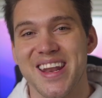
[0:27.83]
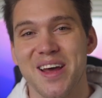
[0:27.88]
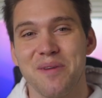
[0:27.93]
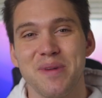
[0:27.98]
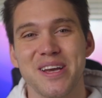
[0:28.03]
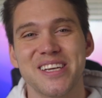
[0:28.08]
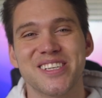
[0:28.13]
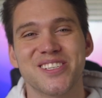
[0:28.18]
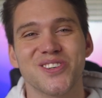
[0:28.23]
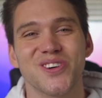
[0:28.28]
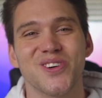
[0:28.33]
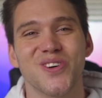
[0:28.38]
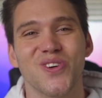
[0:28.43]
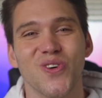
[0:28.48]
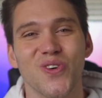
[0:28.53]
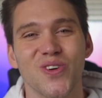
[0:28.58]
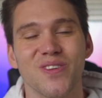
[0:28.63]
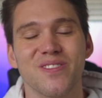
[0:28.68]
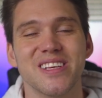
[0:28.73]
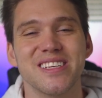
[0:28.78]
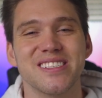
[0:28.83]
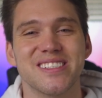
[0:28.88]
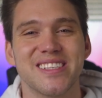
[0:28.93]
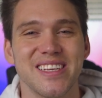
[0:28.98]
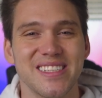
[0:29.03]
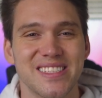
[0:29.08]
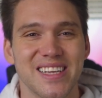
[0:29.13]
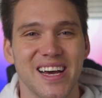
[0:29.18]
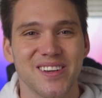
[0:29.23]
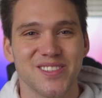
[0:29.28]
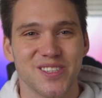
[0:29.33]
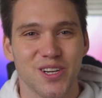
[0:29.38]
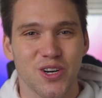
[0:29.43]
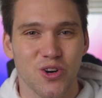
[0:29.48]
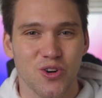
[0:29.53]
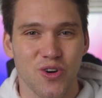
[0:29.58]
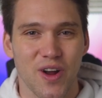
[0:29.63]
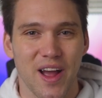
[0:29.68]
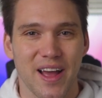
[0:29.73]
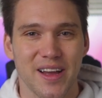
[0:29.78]
Now make sure all of these details are
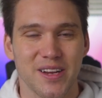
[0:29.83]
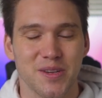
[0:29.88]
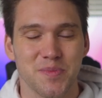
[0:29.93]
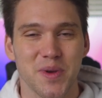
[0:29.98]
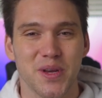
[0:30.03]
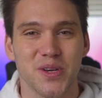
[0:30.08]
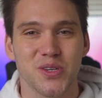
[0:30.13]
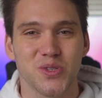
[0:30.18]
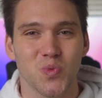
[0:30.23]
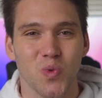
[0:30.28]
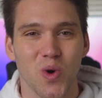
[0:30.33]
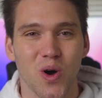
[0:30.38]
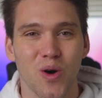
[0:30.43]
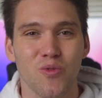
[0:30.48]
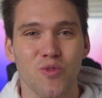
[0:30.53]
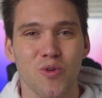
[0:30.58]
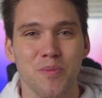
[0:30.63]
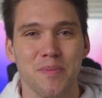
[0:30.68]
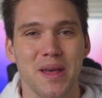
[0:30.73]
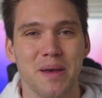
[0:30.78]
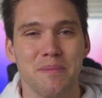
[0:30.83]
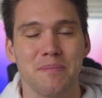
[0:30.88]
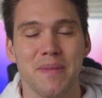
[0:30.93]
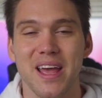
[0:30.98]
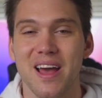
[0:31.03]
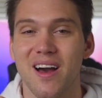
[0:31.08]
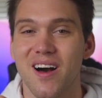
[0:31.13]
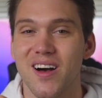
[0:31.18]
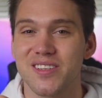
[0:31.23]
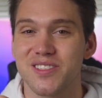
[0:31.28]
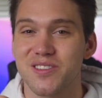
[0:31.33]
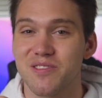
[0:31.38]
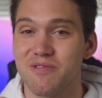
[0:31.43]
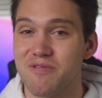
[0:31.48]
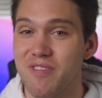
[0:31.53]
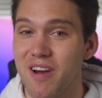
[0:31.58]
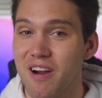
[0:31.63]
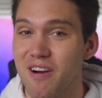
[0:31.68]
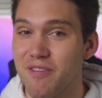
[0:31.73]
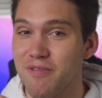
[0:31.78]
correct because World Remit may ask to
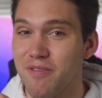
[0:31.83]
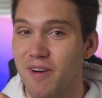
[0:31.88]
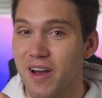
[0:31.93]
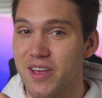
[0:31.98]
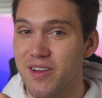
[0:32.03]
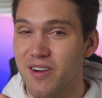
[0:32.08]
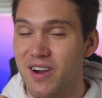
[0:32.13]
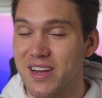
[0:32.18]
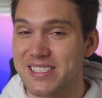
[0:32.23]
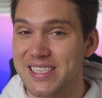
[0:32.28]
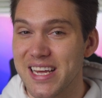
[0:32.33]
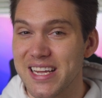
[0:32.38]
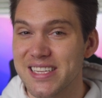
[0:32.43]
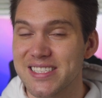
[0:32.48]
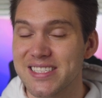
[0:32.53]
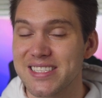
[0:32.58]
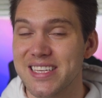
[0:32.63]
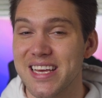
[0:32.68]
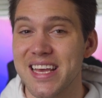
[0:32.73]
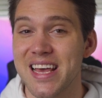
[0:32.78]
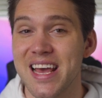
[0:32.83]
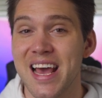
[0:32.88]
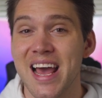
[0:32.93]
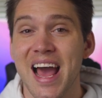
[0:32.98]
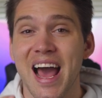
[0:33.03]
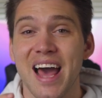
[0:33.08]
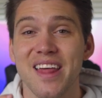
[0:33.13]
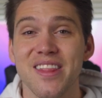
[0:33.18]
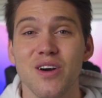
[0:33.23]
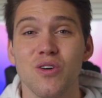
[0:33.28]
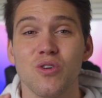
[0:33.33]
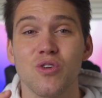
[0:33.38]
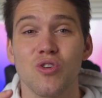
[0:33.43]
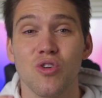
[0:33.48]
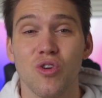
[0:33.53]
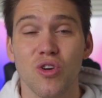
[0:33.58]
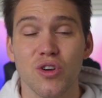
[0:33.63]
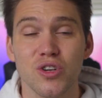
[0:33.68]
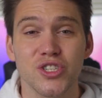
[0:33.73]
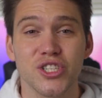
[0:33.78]
verify your identity and they'll
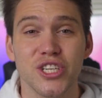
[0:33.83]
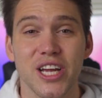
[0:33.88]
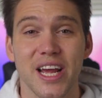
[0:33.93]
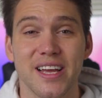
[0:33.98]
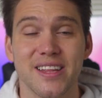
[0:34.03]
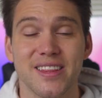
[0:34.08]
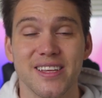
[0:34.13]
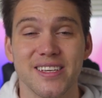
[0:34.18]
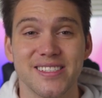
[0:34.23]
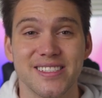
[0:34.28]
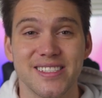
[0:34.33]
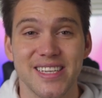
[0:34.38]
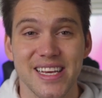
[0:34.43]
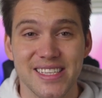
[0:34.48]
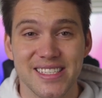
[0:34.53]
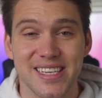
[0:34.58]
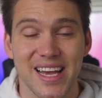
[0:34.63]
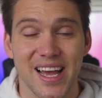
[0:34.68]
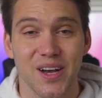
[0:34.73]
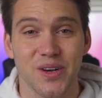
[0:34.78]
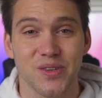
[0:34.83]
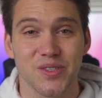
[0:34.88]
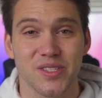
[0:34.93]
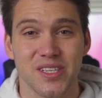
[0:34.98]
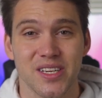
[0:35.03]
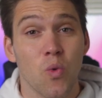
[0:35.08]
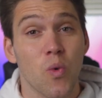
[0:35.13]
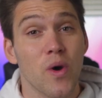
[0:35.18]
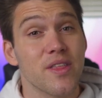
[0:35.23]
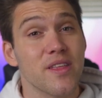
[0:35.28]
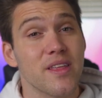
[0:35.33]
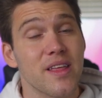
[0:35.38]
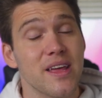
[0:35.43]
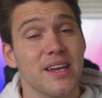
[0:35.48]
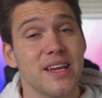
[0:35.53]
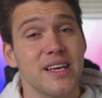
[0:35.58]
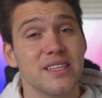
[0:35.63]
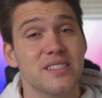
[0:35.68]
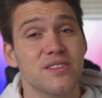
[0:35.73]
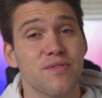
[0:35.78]
cross-check these details. Whether they
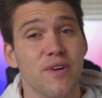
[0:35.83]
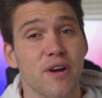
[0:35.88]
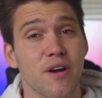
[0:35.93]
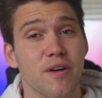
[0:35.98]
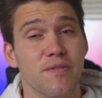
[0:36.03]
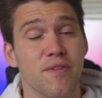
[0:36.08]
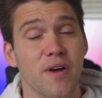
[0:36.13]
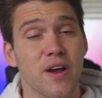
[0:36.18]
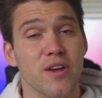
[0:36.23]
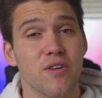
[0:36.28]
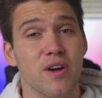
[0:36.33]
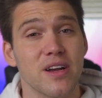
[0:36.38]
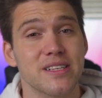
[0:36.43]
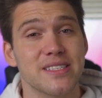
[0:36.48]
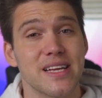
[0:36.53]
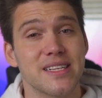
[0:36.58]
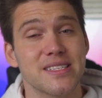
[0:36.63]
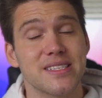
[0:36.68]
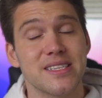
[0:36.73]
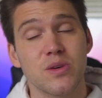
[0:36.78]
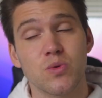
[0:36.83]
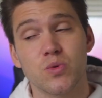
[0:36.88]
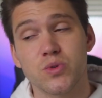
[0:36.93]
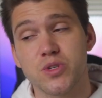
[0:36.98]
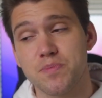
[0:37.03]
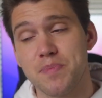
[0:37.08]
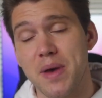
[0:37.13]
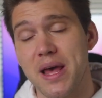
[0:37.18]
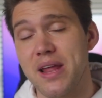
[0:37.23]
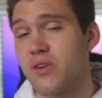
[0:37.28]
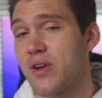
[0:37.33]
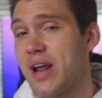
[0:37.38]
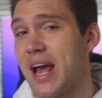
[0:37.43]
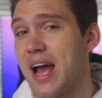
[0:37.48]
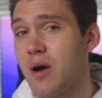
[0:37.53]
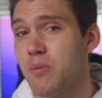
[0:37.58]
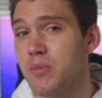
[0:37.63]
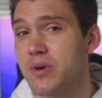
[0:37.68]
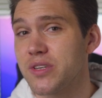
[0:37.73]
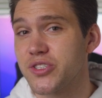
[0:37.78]
need to verify your identity will depend on
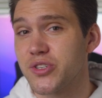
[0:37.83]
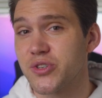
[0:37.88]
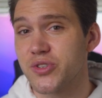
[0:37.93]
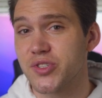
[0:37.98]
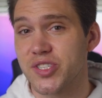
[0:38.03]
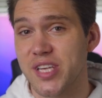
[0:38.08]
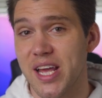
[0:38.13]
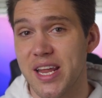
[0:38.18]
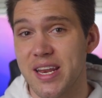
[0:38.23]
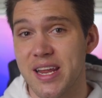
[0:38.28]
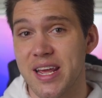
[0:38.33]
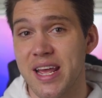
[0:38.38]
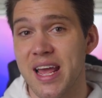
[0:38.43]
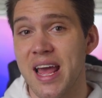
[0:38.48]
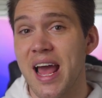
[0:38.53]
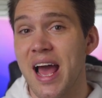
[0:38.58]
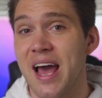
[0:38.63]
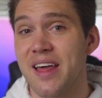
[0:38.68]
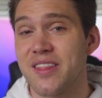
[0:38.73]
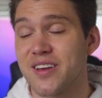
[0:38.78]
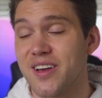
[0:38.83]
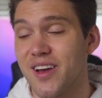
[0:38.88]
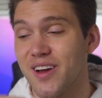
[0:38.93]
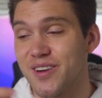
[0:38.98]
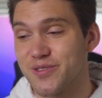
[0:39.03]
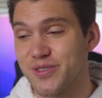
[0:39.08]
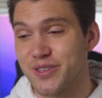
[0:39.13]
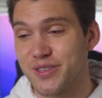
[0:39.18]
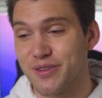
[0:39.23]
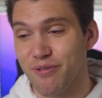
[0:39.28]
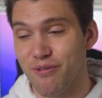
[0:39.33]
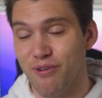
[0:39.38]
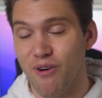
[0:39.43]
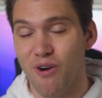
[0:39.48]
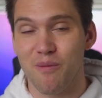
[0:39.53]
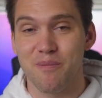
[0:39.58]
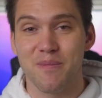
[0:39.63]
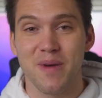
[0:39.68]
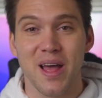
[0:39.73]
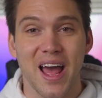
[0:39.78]
how much you're sending and the countries
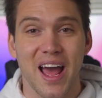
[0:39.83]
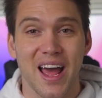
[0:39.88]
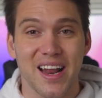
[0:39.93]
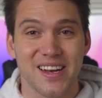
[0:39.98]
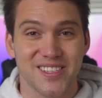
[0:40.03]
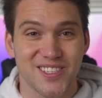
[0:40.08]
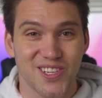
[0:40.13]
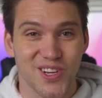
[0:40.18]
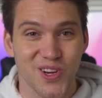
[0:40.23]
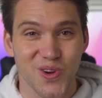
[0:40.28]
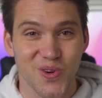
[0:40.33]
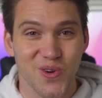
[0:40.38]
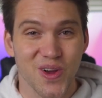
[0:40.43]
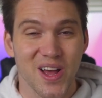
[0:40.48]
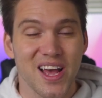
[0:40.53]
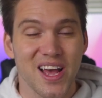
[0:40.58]
from and to.